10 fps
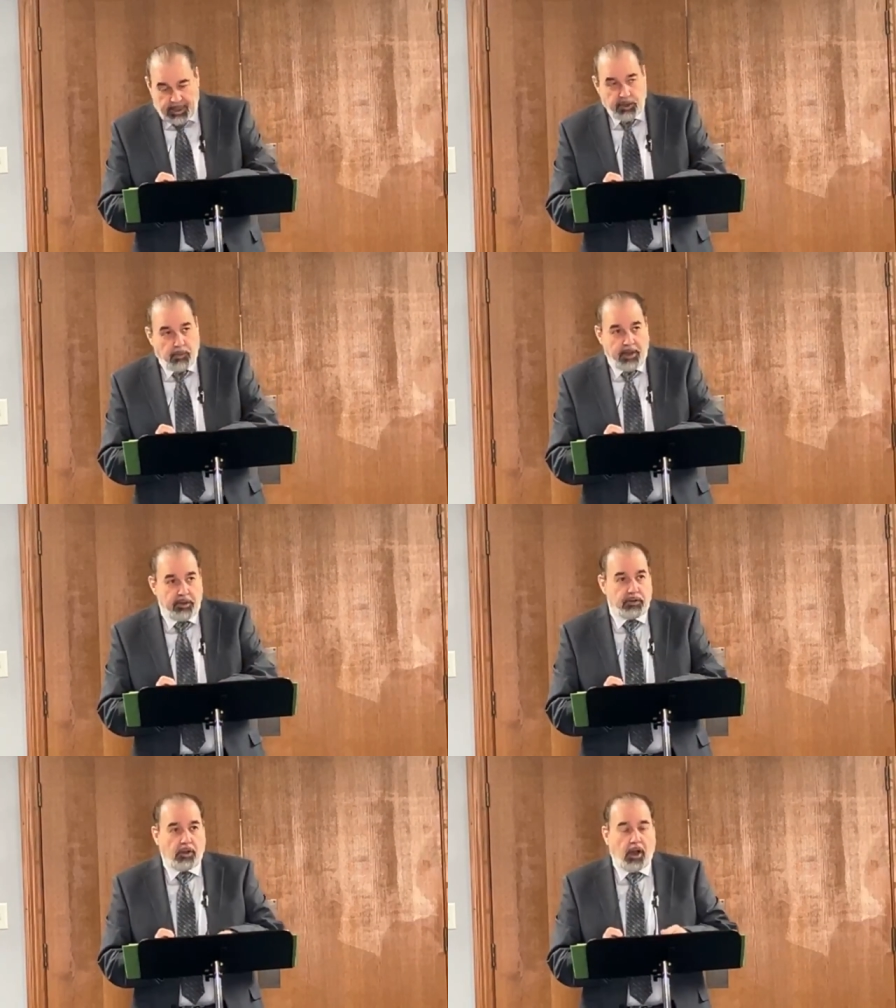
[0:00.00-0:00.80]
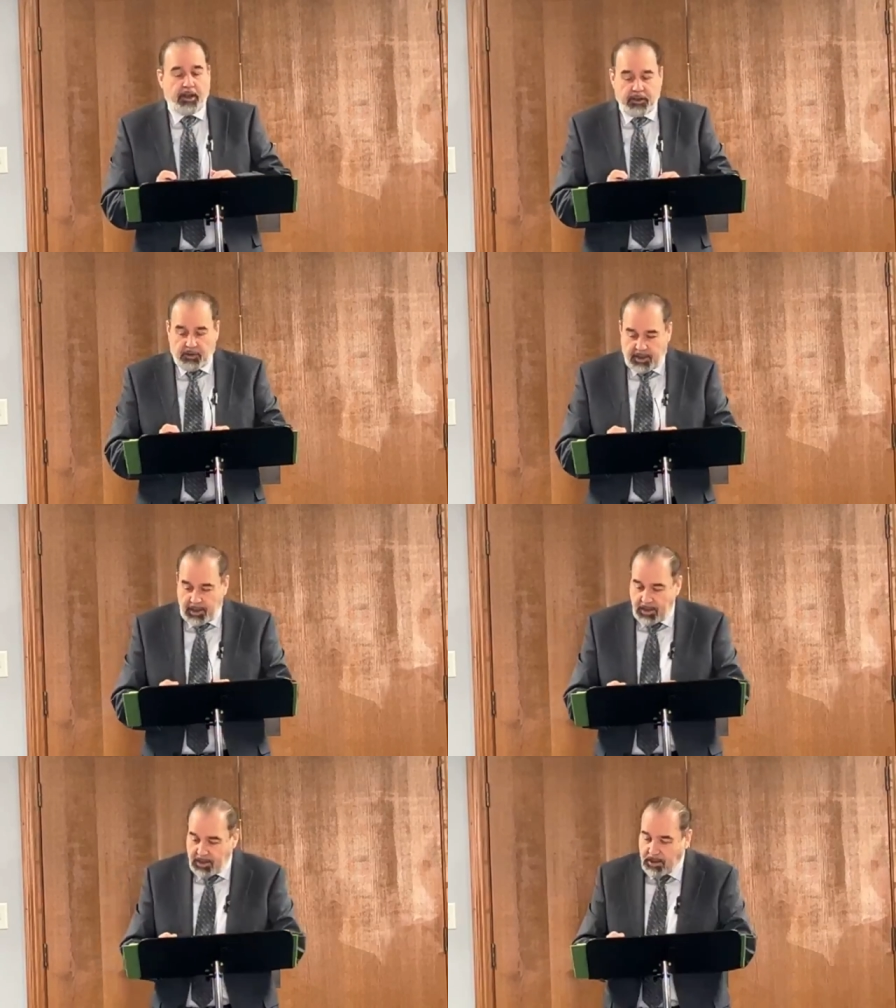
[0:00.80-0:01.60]
That's why you taught your
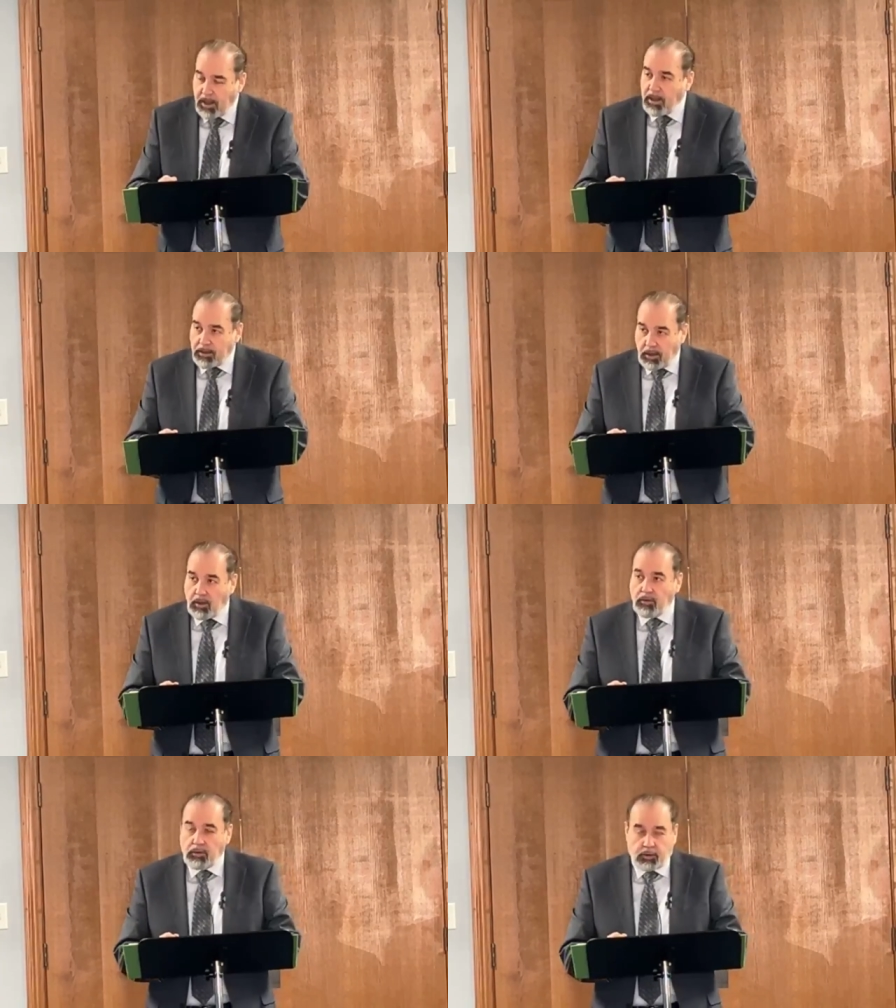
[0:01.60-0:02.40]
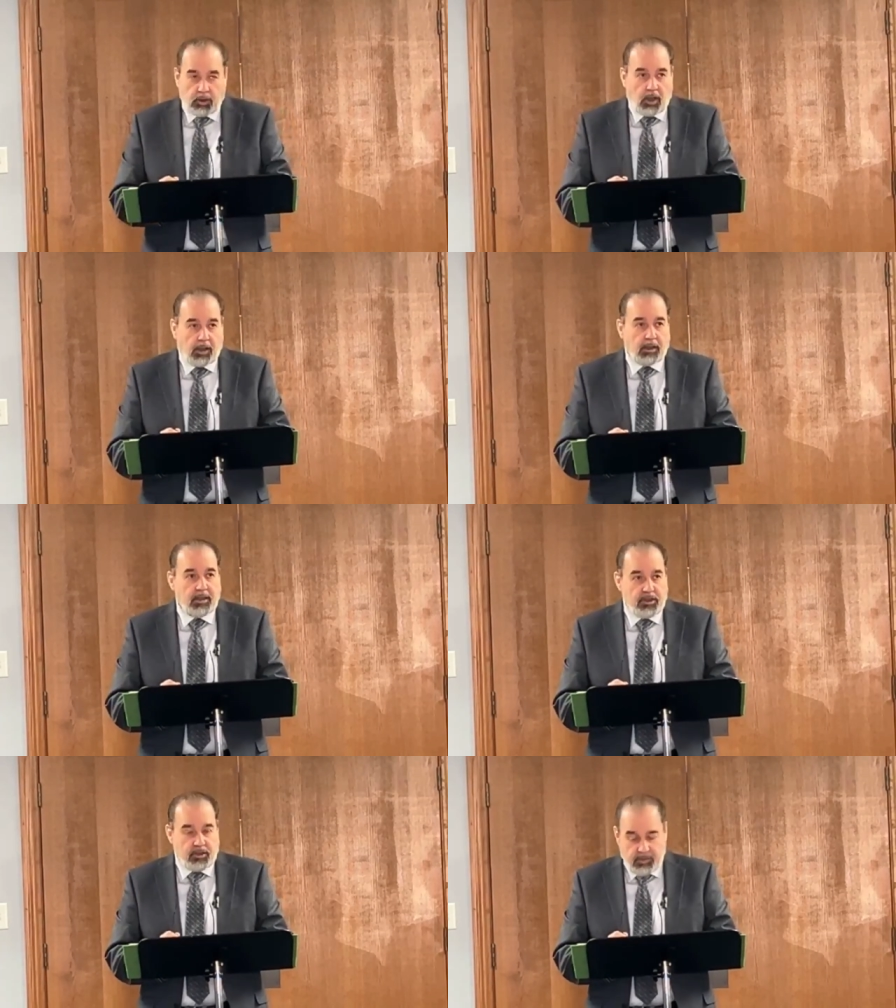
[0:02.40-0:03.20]
kids don't talk
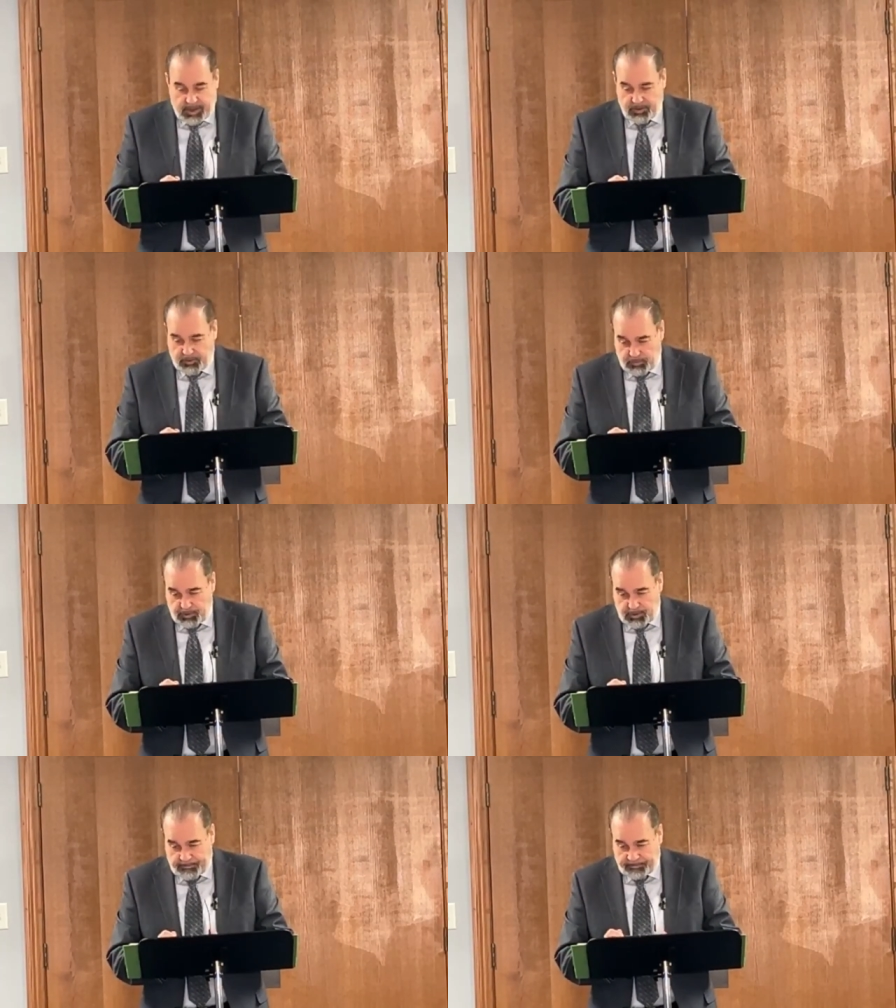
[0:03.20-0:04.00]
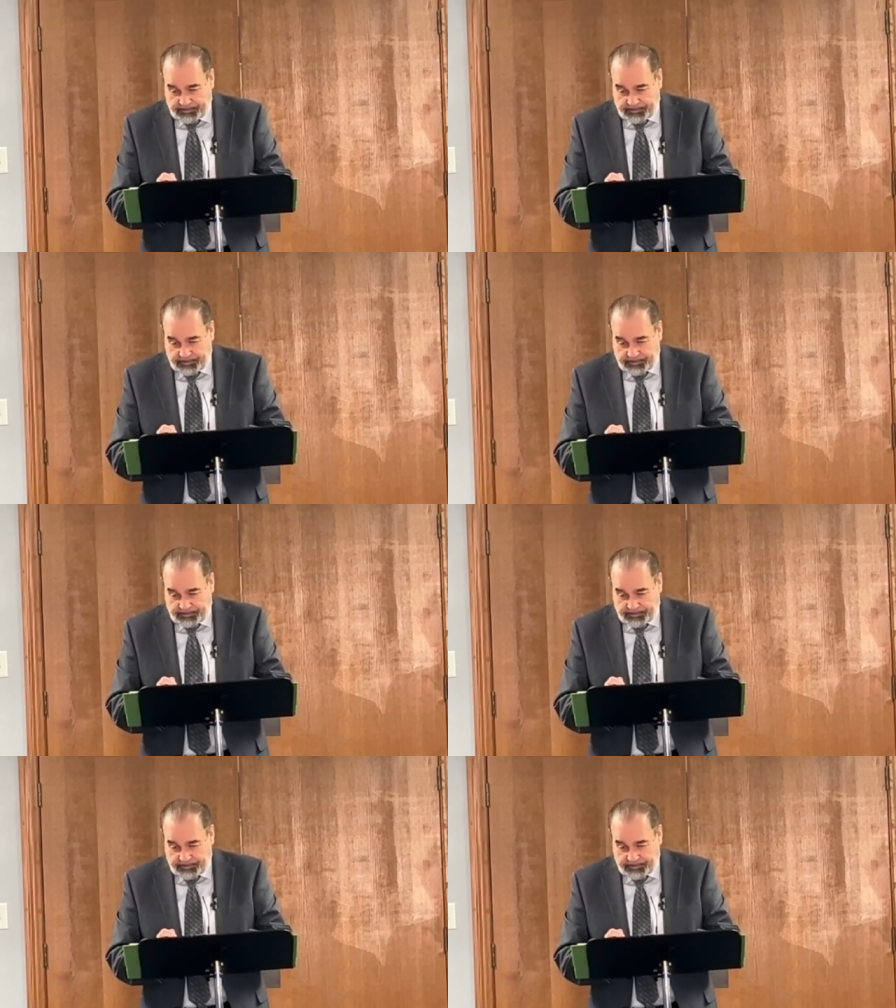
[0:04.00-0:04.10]
to strangers.